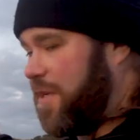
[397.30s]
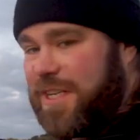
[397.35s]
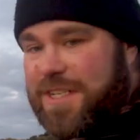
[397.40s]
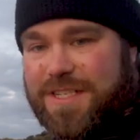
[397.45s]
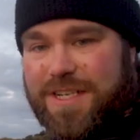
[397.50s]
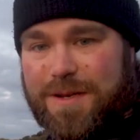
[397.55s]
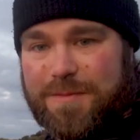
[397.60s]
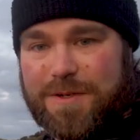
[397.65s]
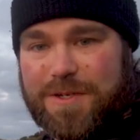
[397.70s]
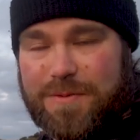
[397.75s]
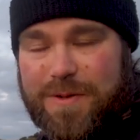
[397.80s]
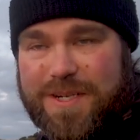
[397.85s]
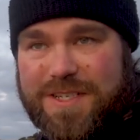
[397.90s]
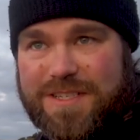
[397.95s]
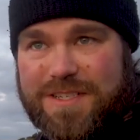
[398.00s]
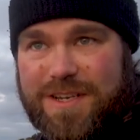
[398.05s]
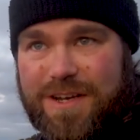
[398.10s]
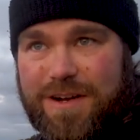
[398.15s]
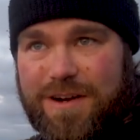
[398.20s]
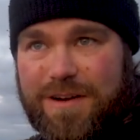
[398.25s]
I'm going to set up my twig
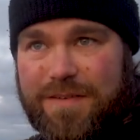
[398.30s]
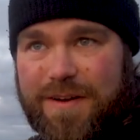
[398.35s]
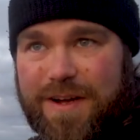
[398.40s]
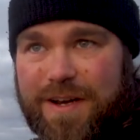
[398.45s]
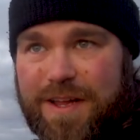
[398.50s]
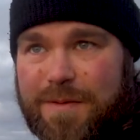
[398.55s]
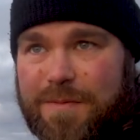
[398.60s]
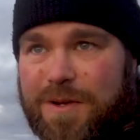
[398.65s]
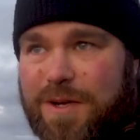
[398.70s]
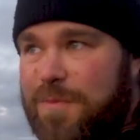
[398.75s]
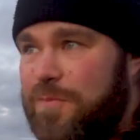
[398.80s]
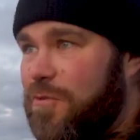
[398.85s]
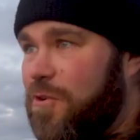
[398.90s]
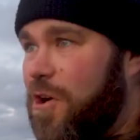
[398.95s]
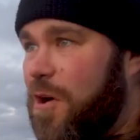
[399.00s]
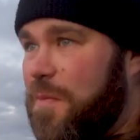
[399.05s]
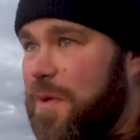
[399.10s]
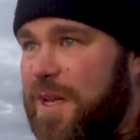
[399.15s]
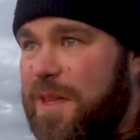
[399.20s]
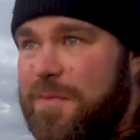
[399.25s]
stove, and I'm going to
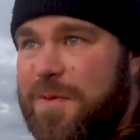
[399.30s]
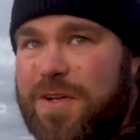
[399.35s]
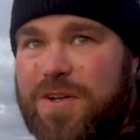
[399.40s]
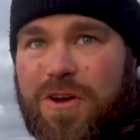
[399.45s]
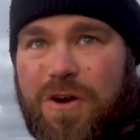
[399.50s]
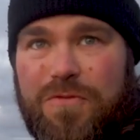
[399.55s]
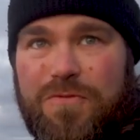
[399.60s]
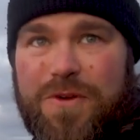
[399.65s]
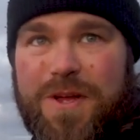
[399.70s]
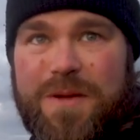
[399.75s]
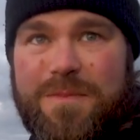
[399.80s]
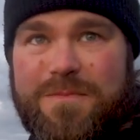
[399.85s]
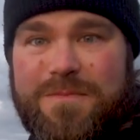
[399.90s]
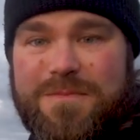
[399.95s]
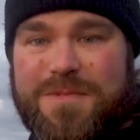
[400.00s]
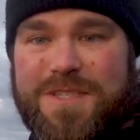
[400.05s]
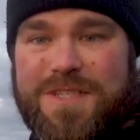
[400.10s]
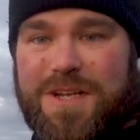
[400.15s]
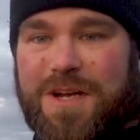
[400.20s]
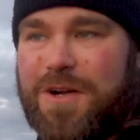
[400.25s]
brew up a little bit of coffee.
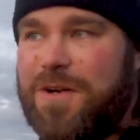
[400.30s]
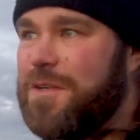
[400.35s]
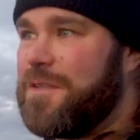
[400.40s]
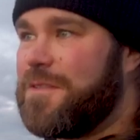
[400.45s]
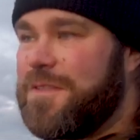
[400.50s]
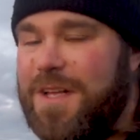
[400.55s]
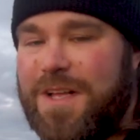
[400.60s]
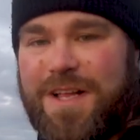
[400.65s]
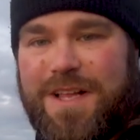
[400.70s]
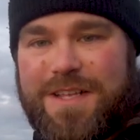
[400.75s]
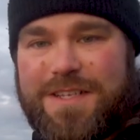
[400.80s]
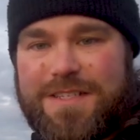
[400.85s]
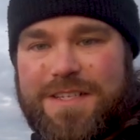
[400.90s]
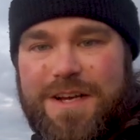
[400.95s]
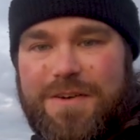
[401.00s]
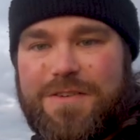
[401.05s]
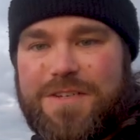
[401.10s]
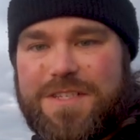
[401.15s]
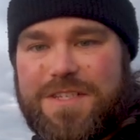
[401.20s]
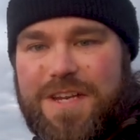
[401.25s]
So let's
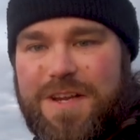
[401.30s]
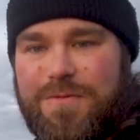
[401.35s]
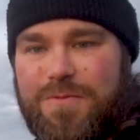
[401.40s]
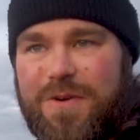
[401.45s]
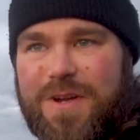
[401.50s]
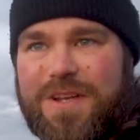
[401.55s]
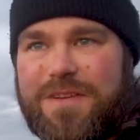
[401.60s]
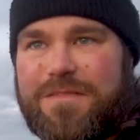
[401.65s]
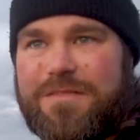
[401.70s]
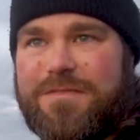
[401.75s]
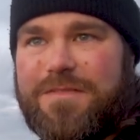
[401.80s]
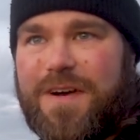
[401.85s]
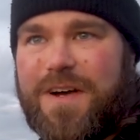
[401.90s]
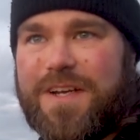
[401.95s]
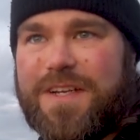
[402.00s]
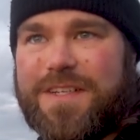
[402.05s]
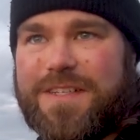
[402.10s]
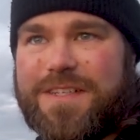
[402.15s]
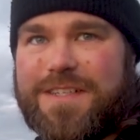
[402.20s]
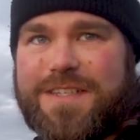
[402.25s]
go and see if we can
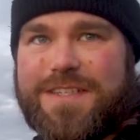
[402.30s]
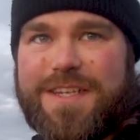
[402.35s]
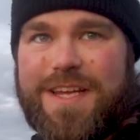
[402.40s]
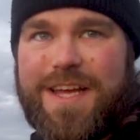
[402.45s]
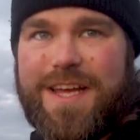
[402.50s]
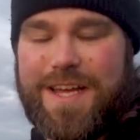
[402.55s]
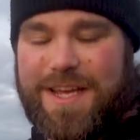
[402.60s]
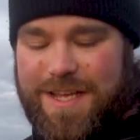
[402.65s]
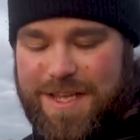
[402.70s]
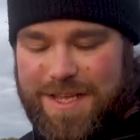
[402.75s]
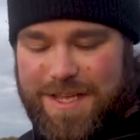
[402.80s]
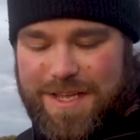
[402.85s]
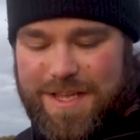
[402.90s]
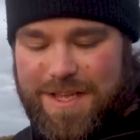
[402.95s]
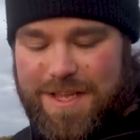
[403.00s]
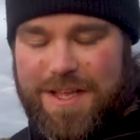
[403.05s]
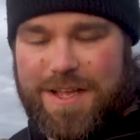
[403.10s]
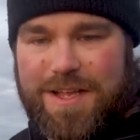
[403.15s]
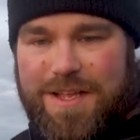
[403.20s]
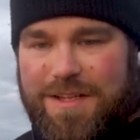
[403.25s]
find uh,
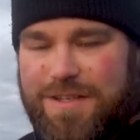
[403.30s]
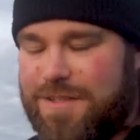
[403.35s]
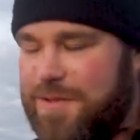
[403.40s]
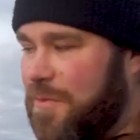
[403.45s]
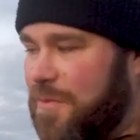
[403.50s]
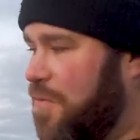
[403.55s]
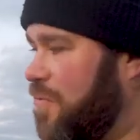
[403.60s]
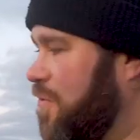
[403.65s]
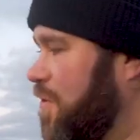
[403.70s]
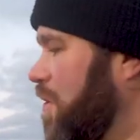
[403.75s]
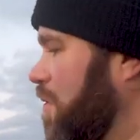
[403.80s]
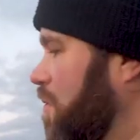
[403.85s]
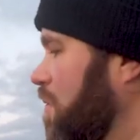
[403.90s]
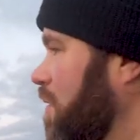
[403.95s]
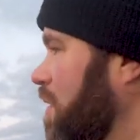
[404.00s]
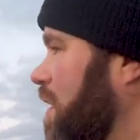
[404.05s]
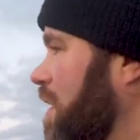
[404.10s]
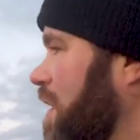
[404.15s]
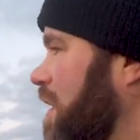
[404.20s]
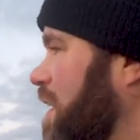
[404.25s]
some
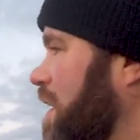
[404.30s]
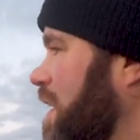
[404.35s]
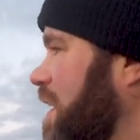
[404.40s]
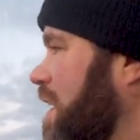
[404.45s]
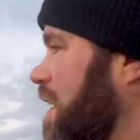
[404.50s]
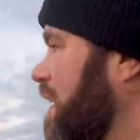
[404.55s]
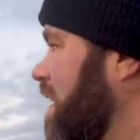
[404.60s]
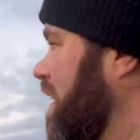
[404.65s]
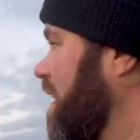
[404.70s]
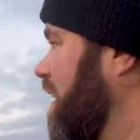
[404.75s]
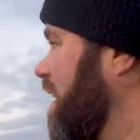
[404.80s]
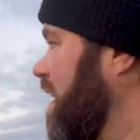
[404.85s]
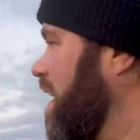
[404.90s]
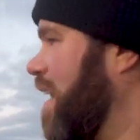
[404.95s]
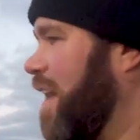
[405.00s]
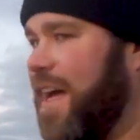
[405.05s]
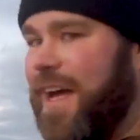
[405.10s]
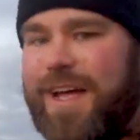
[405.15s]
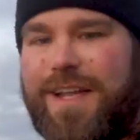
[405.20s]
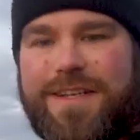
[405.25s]
fuel
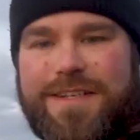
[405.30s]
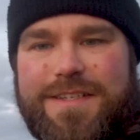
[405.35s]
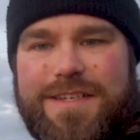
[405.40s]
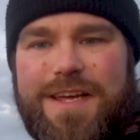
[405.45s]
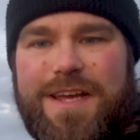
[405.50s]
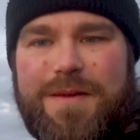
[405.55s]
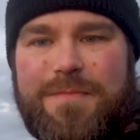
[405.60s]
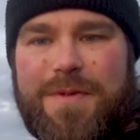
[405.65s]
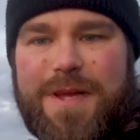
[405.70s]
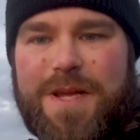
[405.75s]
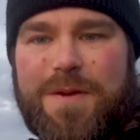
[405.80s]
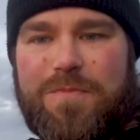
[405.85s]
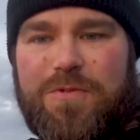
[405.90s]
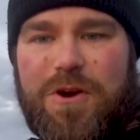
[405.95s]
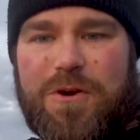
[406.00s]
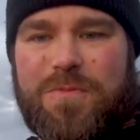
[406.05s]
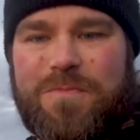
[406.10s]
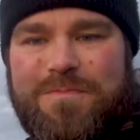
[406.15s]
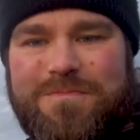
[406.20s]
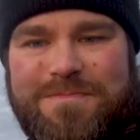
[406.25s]
and uh, make a
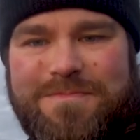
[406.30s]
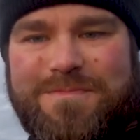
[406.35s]
brew.